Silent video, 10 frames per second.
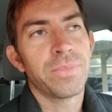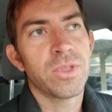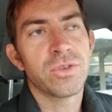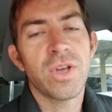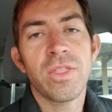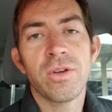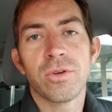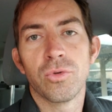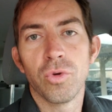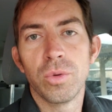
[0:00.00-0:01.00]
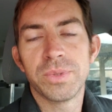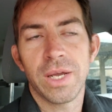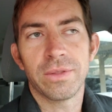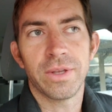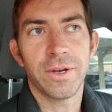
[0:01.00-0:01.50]
There's other groups
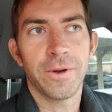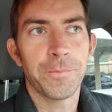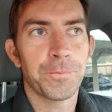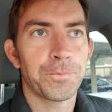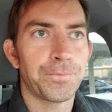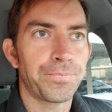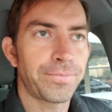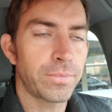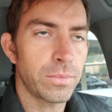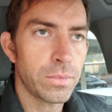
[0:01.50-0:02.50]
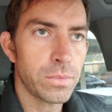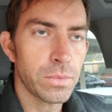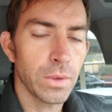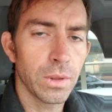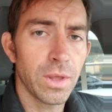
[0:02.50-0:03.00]
out there
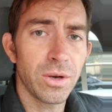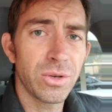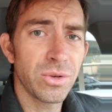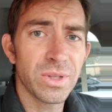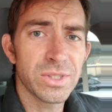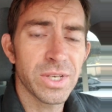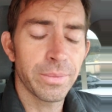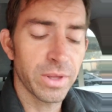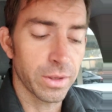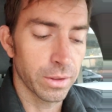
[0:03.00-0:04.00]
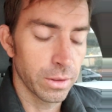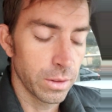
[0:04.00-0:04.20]
that are doing the same thing.